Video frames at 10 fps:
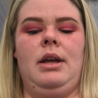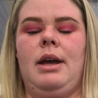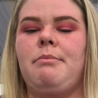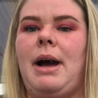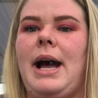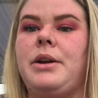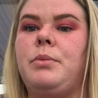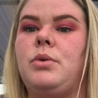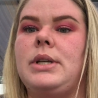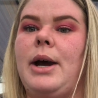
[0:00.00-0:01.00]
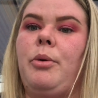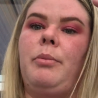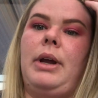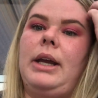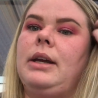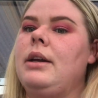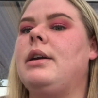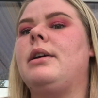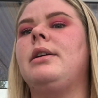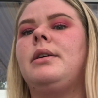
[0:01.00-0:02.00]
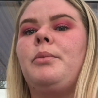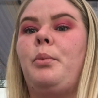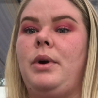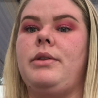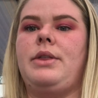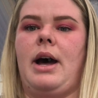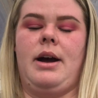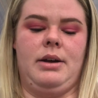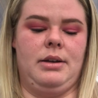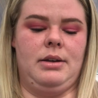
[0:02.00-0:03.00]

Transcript: My animals help me with that.